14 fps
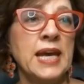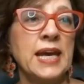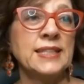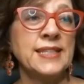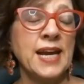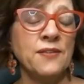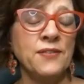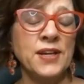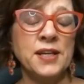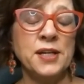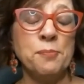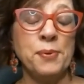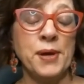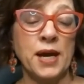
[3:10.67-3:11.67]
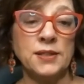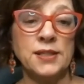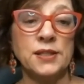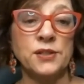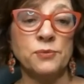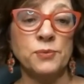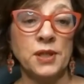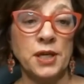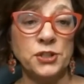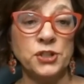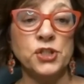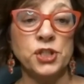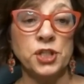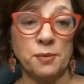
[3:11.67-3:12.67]
it's having an impact on their
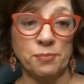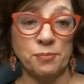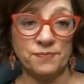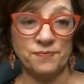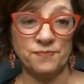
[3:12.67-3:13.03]
relationship.